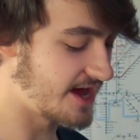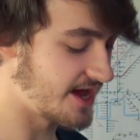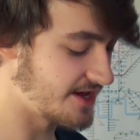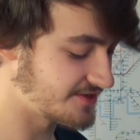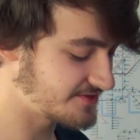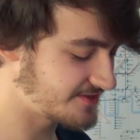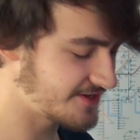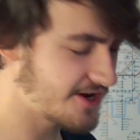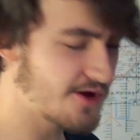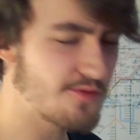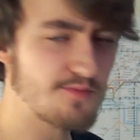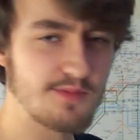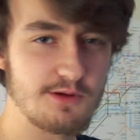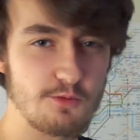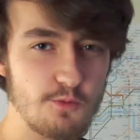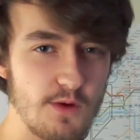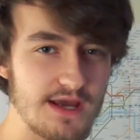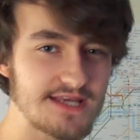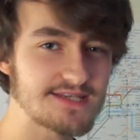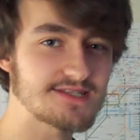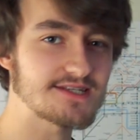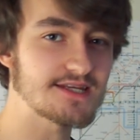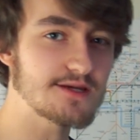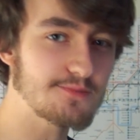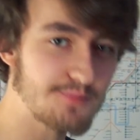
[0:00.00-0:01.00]
So don't be
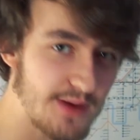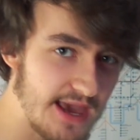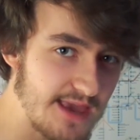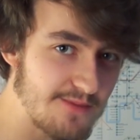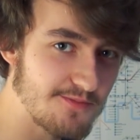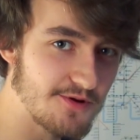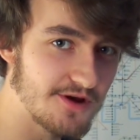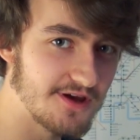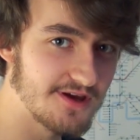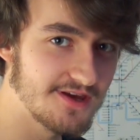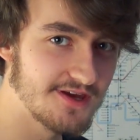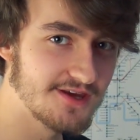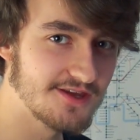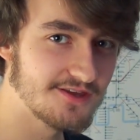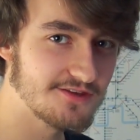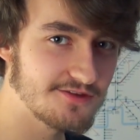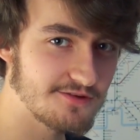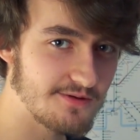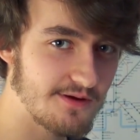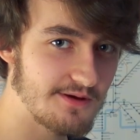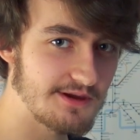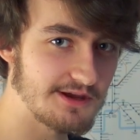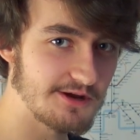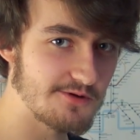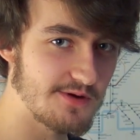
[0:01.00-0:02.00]
wasting paper
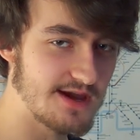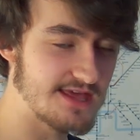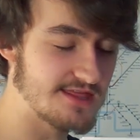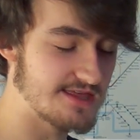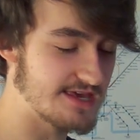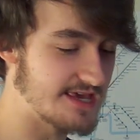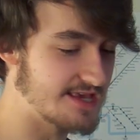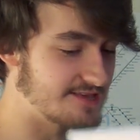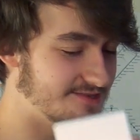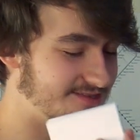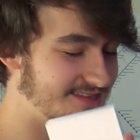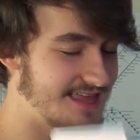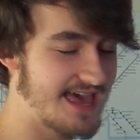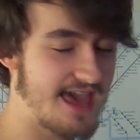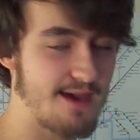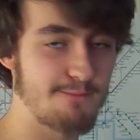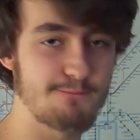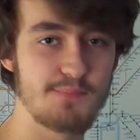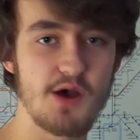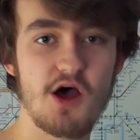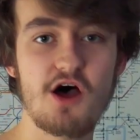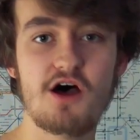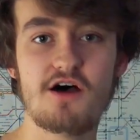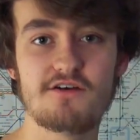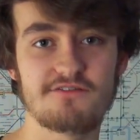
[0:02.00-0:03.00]
throwing away these. They're
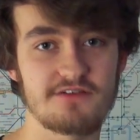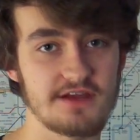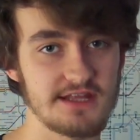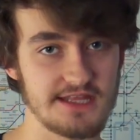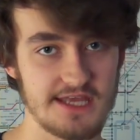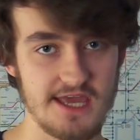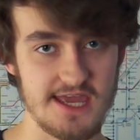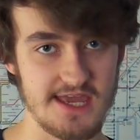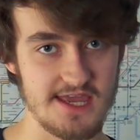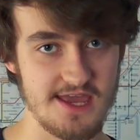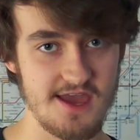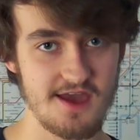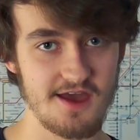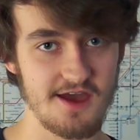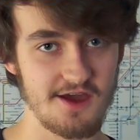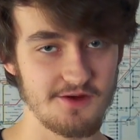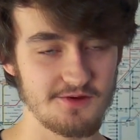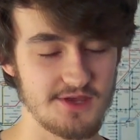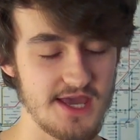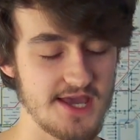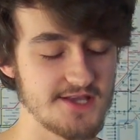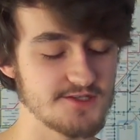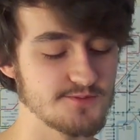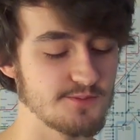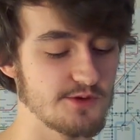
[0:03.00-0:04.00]
perfectly
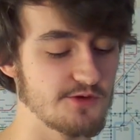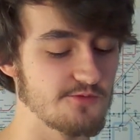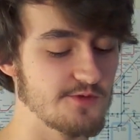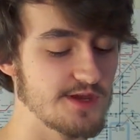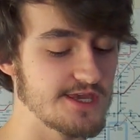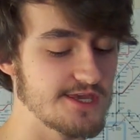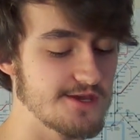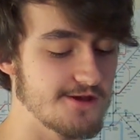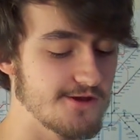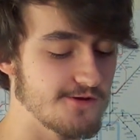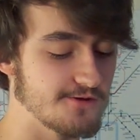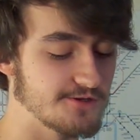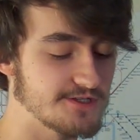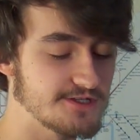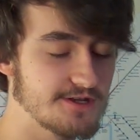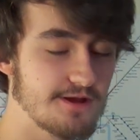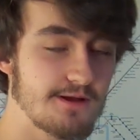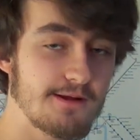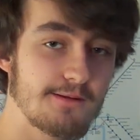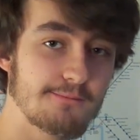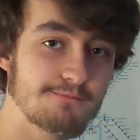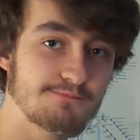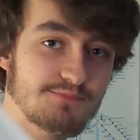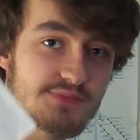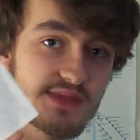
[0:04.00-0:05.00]
okay to be reused.
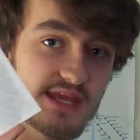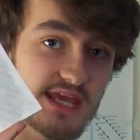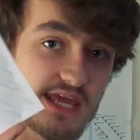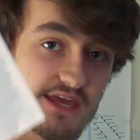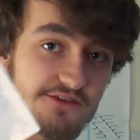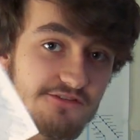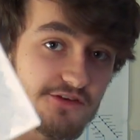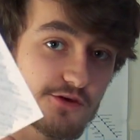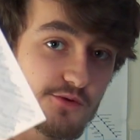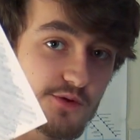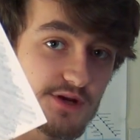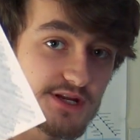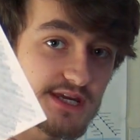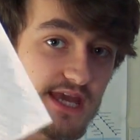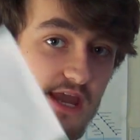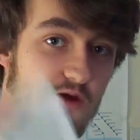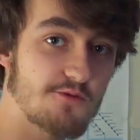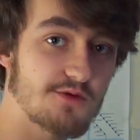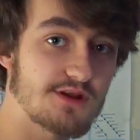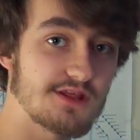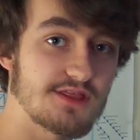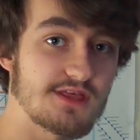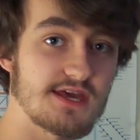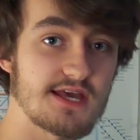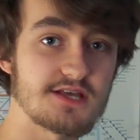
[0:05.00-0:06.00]
If you want to get
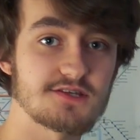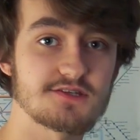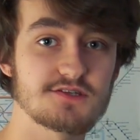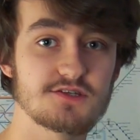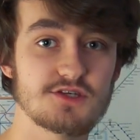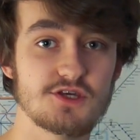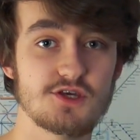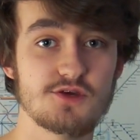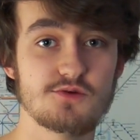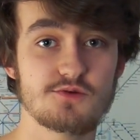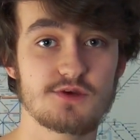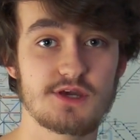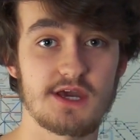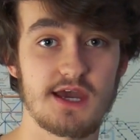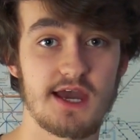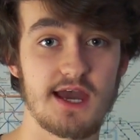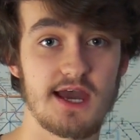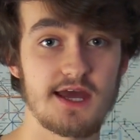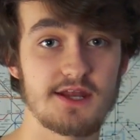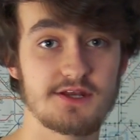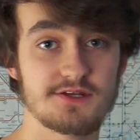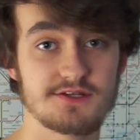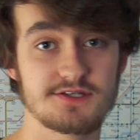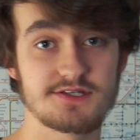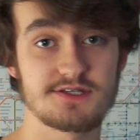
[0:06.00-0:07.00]
rid of this, you
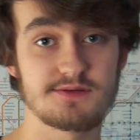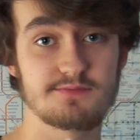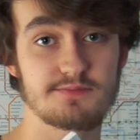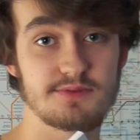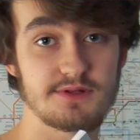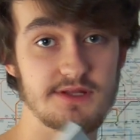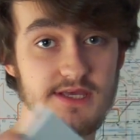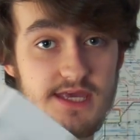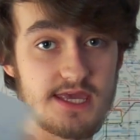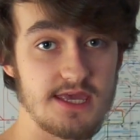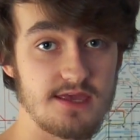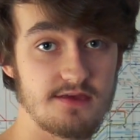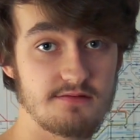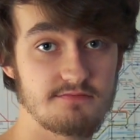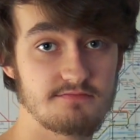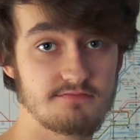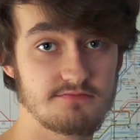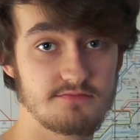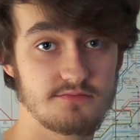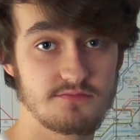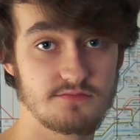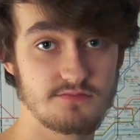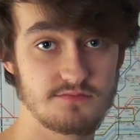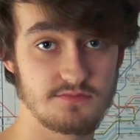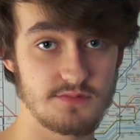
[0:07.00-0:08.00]
can simply
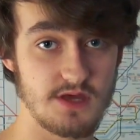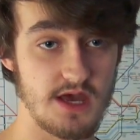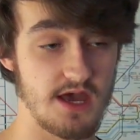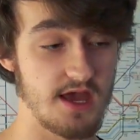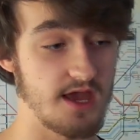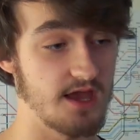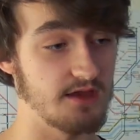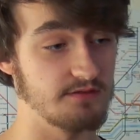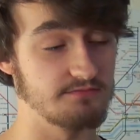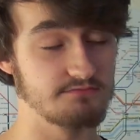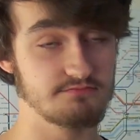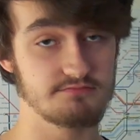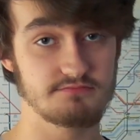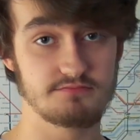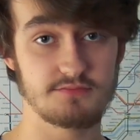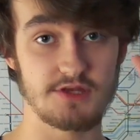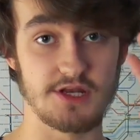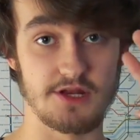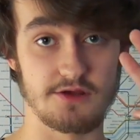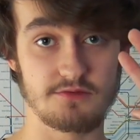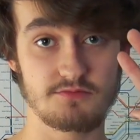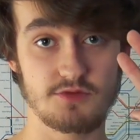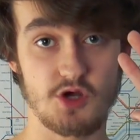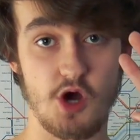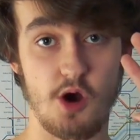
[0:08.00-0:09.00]
you
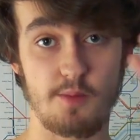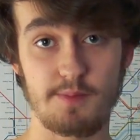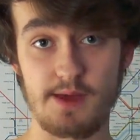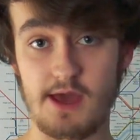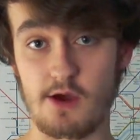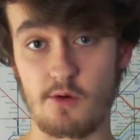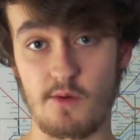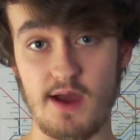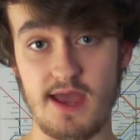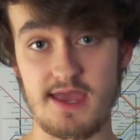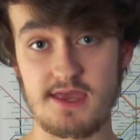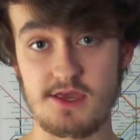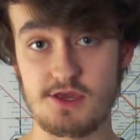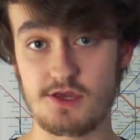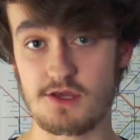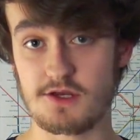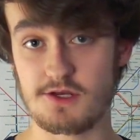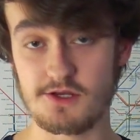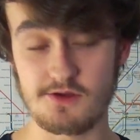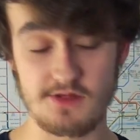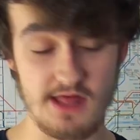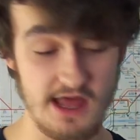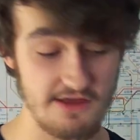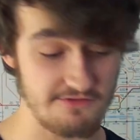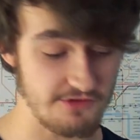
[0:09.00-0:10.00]
know, cop it away. You can
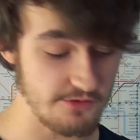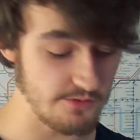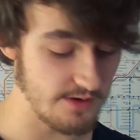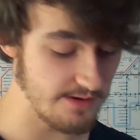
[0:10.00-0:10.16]
do that if you